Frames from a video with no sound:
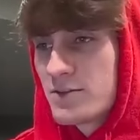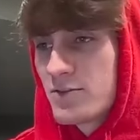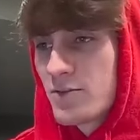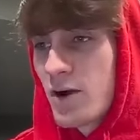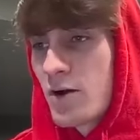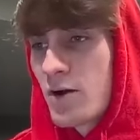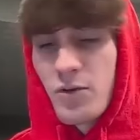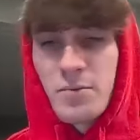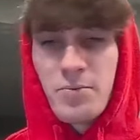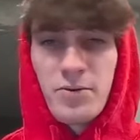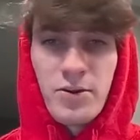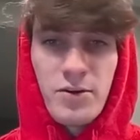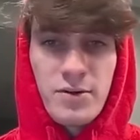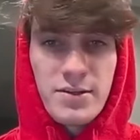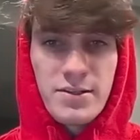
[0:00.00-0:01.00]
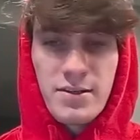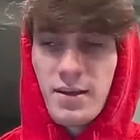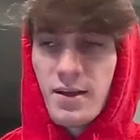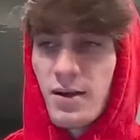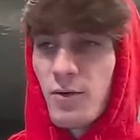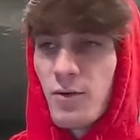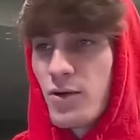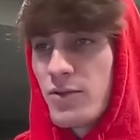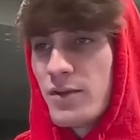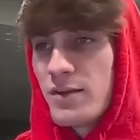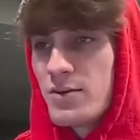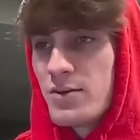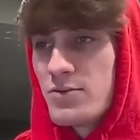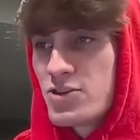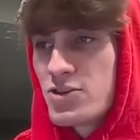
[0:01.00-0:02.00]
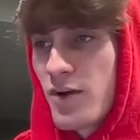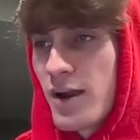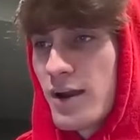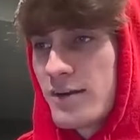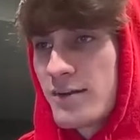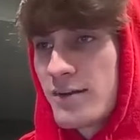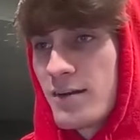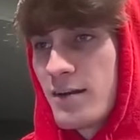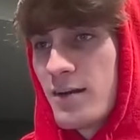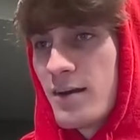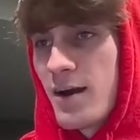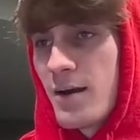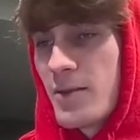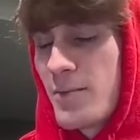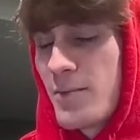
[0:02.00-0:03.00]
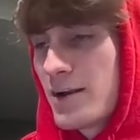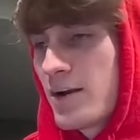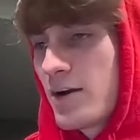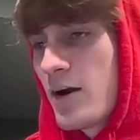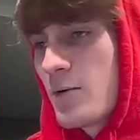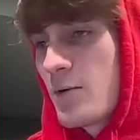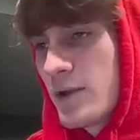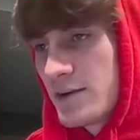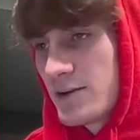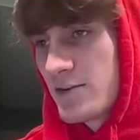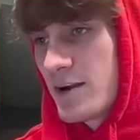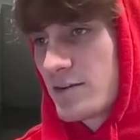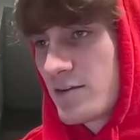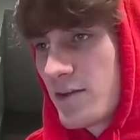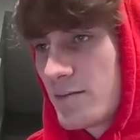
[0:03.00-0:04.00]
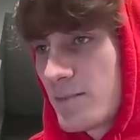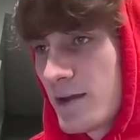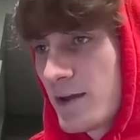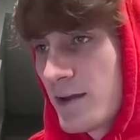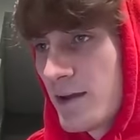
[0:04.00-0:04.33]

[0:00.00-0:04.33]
grow, reproduce with these new traits, depending on how we interact with them.